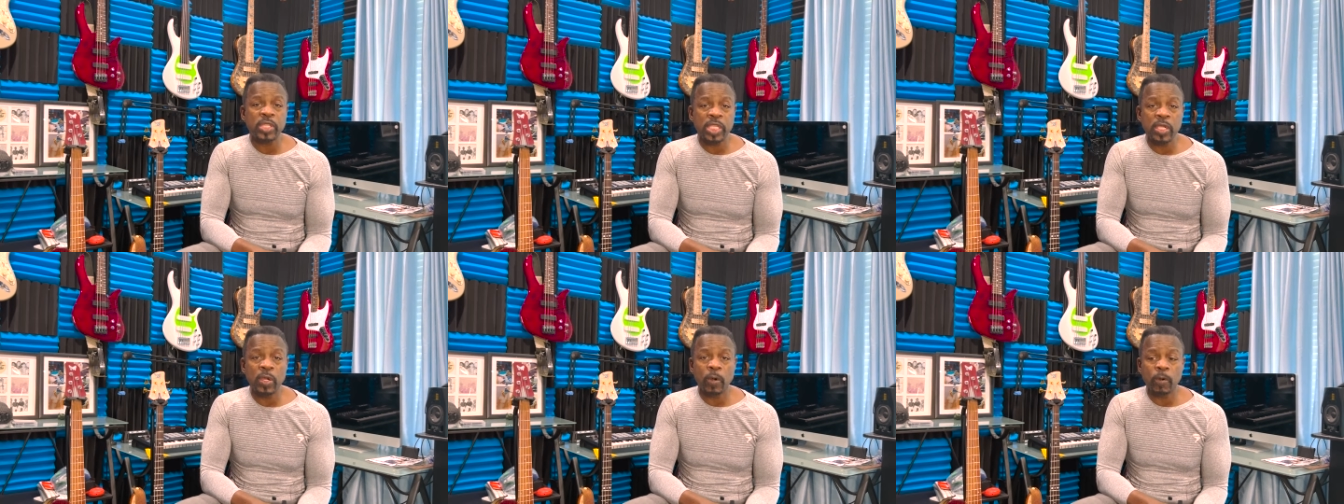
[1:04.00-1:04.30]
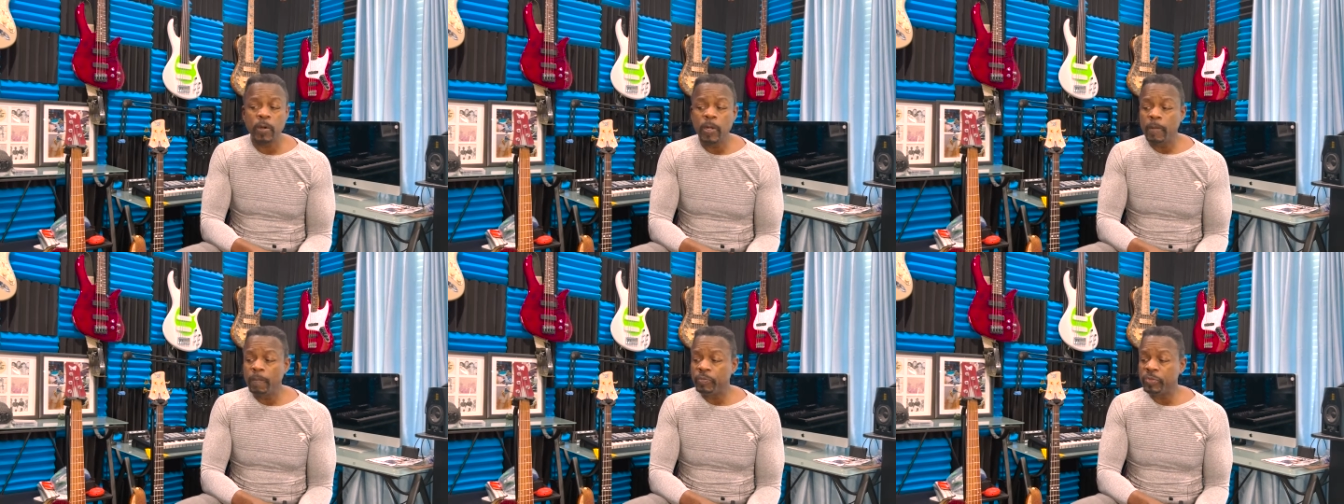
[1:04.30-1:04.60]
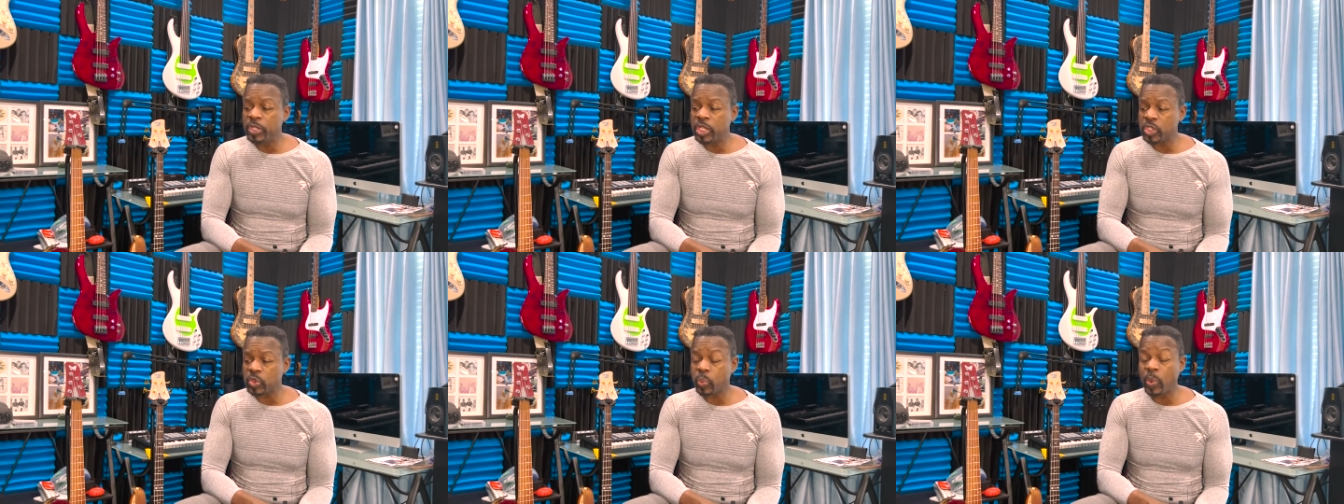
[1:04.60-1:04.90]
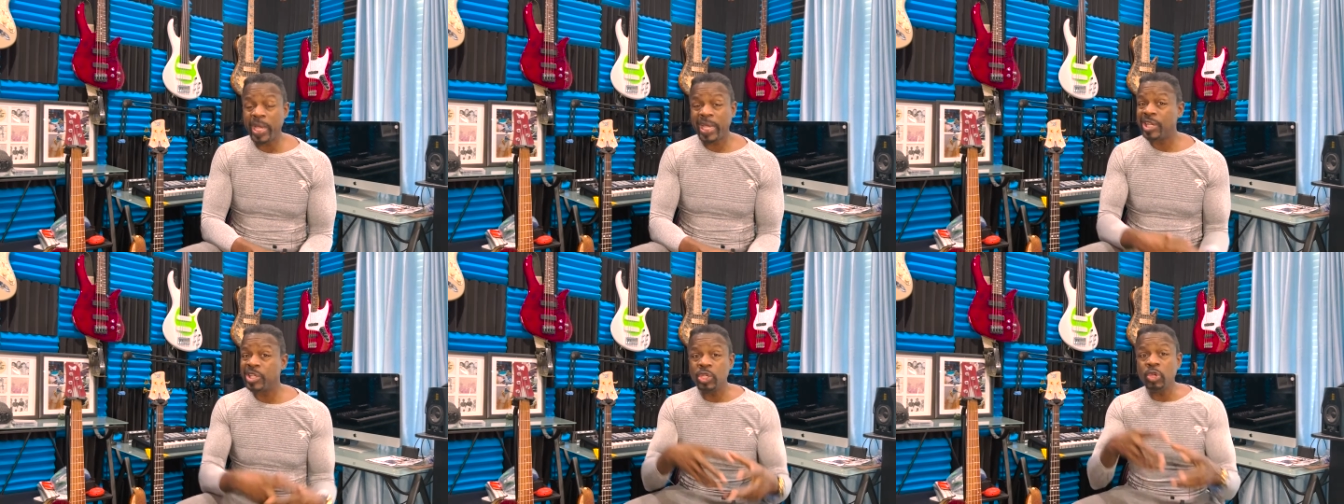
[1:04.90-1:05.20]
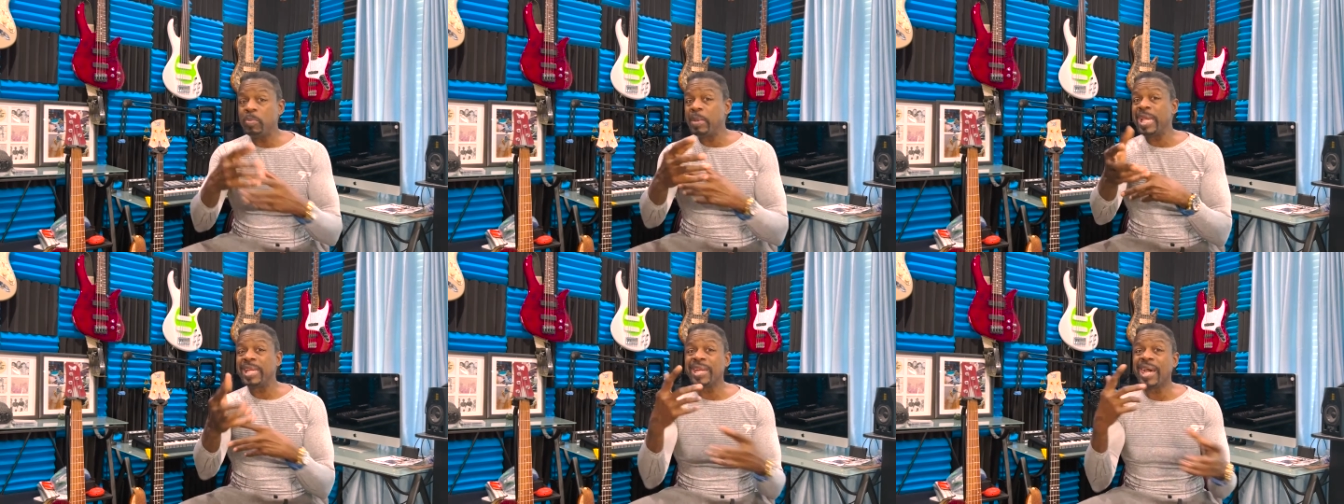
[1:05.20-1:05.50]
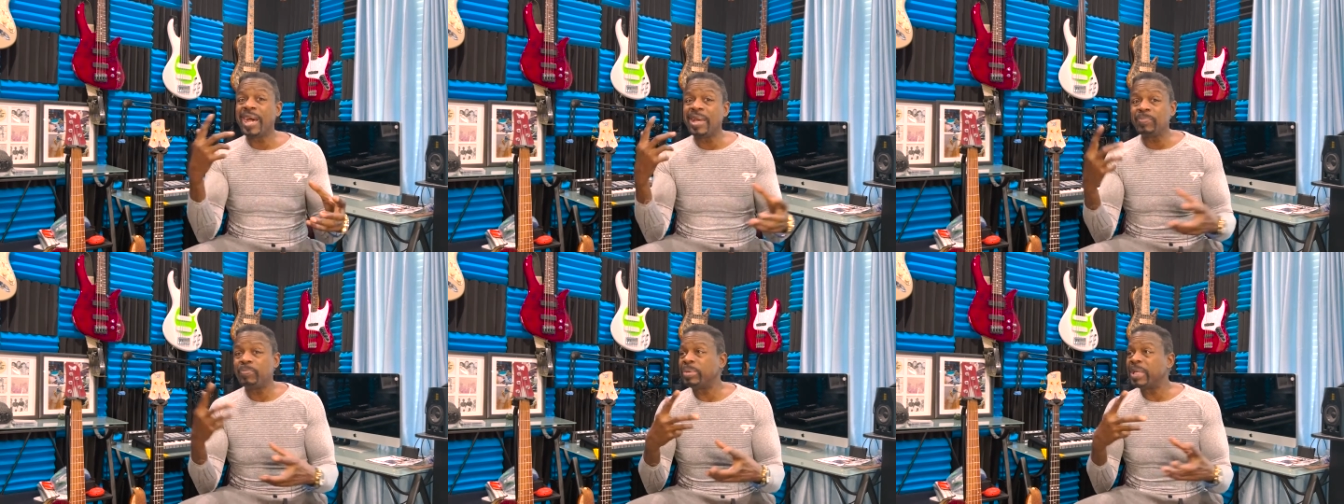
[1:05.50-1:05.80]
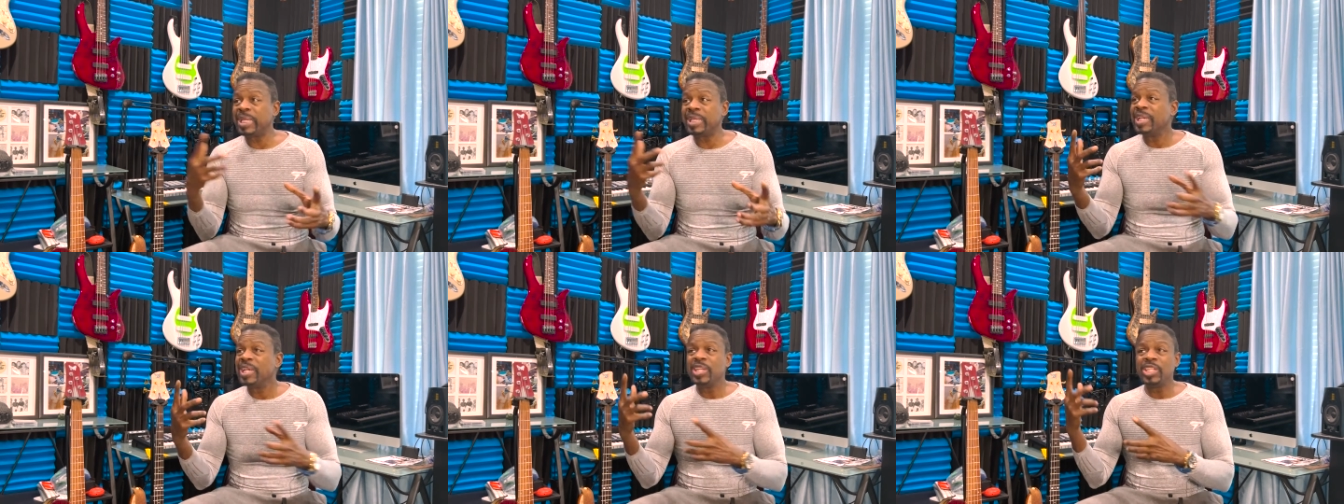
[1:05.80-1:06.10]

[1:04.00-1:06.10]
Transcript: here this way. And you may not be,